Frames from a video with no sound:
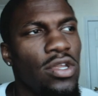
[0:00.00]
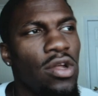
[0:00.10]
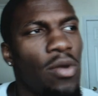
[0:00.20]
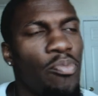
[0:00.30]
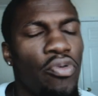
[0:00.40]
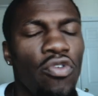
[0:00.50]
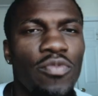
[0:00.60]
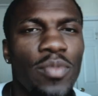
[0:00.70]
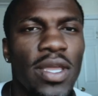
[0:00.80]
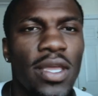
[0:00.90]

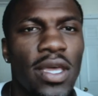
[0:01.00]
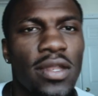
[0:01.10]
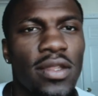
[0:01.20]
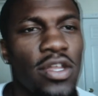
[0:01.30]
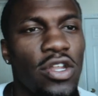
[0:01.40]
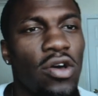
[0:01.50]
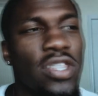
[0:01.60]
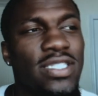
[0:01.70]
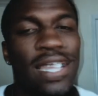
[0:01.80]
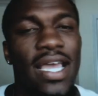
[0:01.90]
approved me. And,
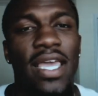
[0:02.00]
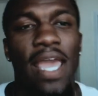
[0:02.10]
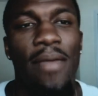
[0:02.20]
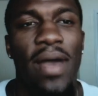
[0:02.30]
the second game I